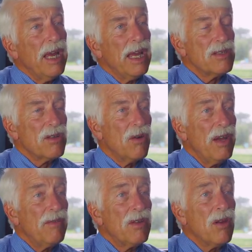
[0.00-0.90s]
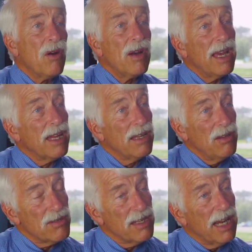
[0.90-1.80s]
And so even though, again,
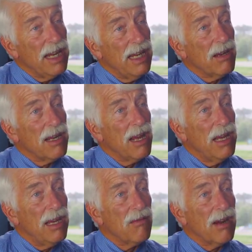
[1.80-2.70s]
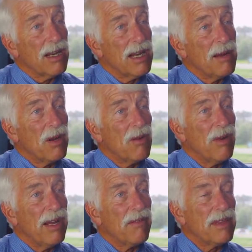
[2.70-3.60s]
using that eco-economic
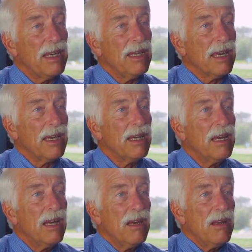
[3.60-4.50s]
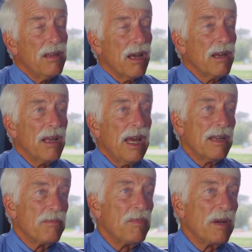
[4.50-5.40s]
way of thinking,
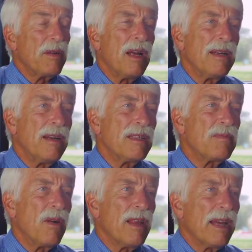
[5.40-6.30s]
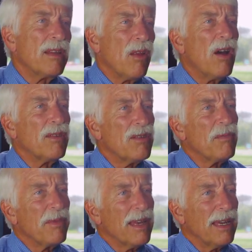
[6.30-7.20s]
but it's more like
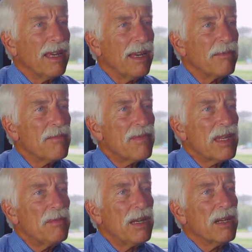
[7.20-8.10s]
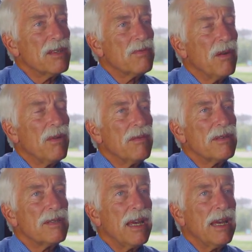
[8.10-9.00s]
long-term thinking. Because what we
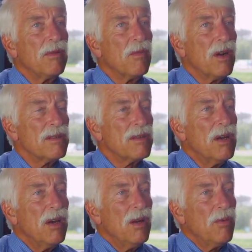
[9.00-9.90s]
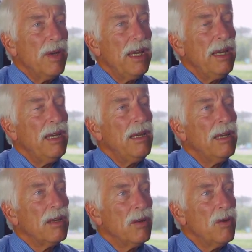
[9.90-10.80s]
were saying was we
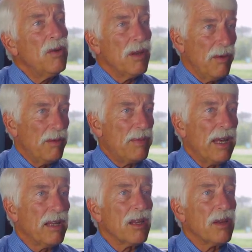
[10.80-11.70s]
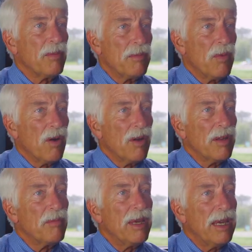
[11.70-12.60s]
knew that we'd pay a little bit more
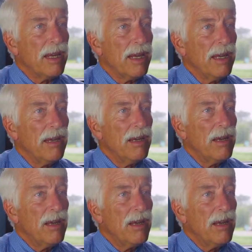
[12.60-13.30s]
in the beginning.